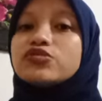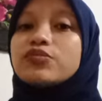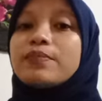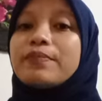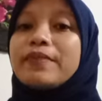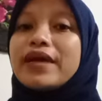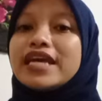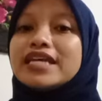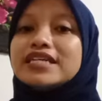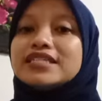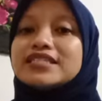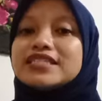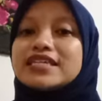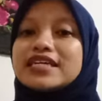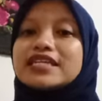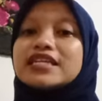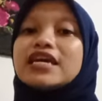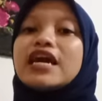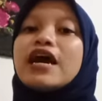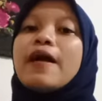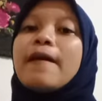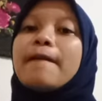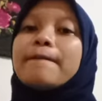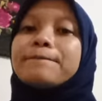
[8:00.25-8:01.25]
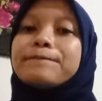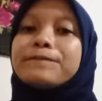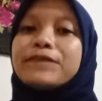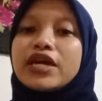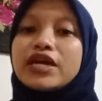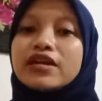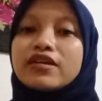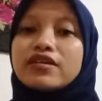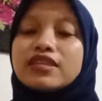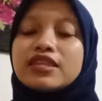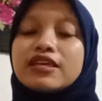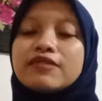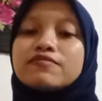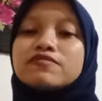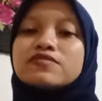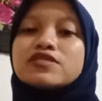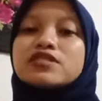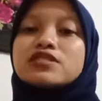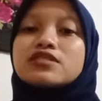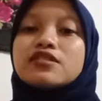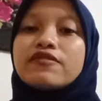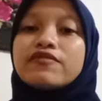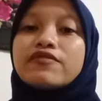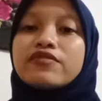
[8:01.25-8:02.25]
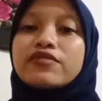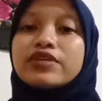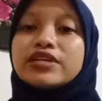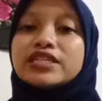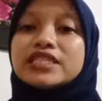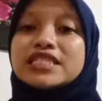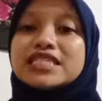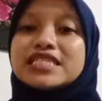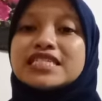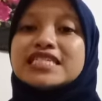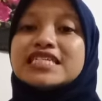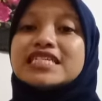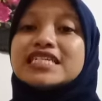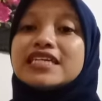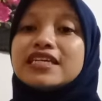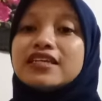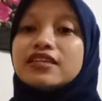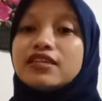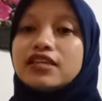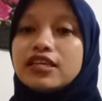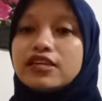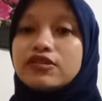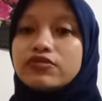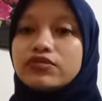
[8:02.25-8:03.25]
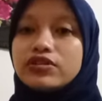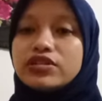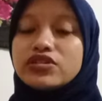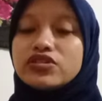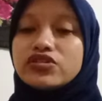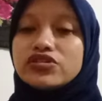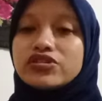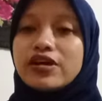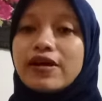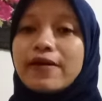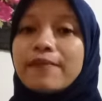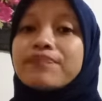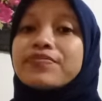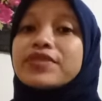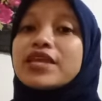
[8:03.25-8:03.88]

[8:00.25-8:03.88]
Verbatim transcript: to maintain maritime sovereignty in Indonesia